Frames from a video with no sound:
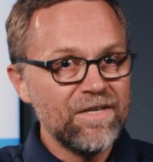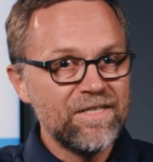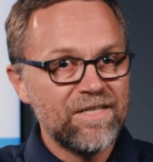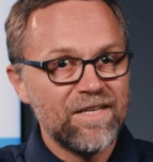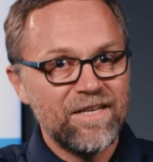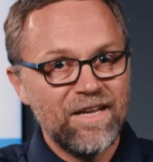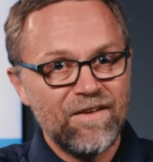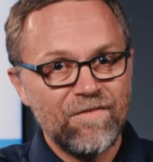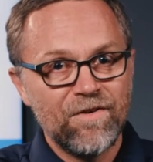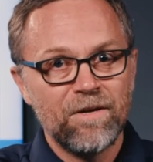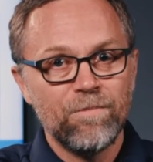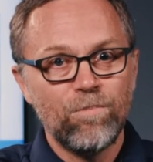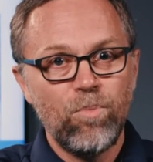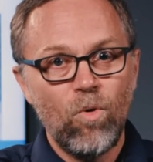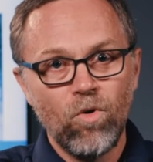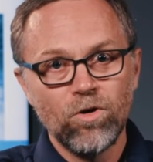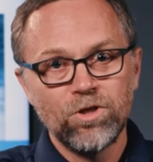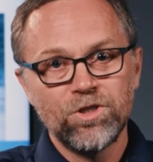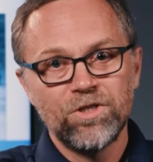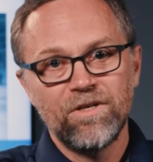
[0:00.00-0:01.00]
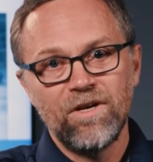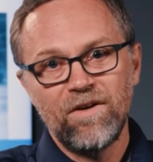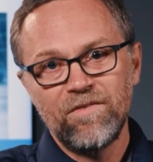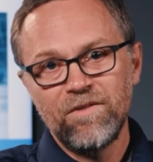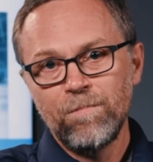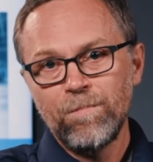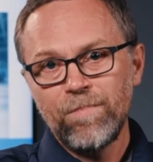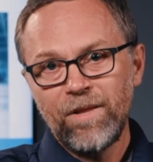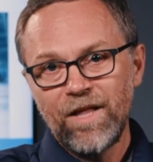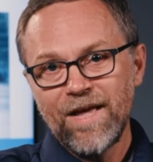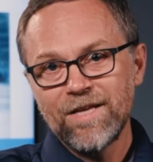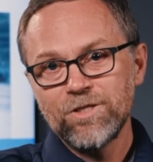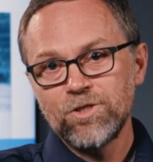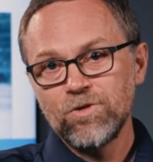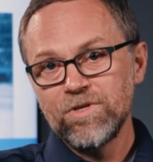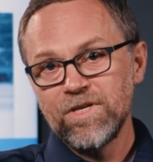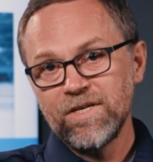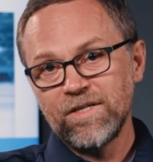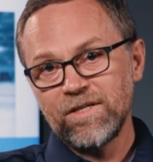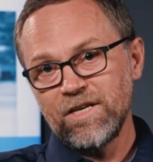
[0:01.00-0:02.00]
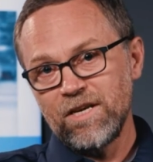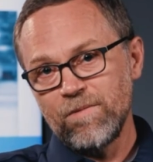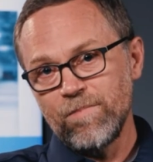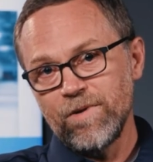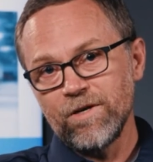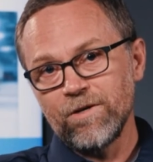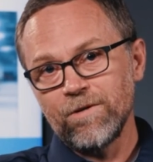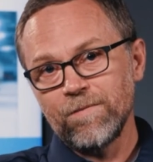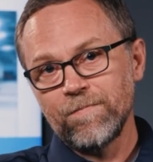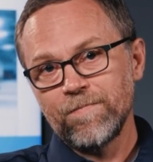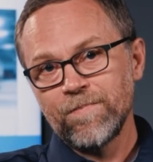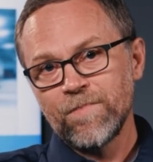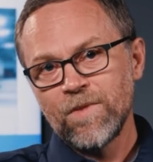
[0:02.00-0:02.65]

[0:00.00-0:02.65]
significant portion of the plant's utility bill.